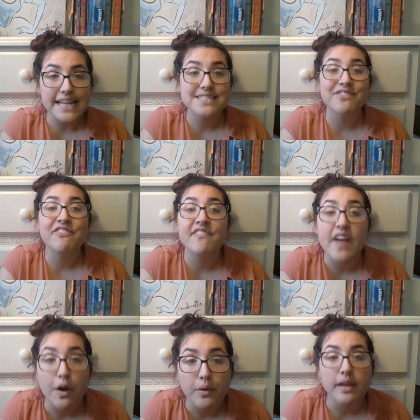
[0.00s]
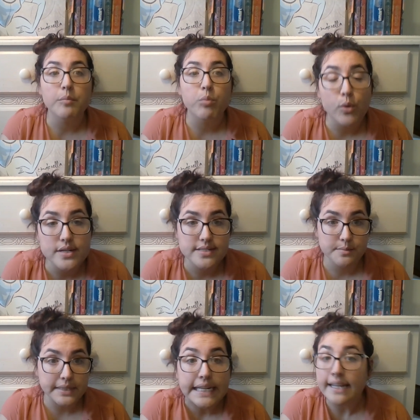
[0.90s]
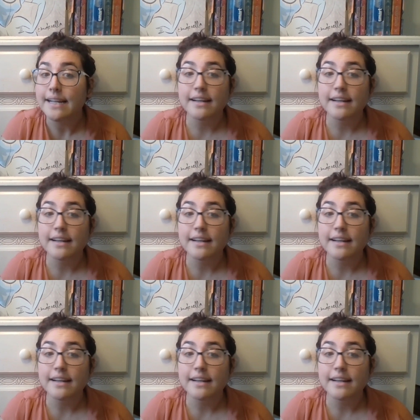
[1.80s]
is very important to me.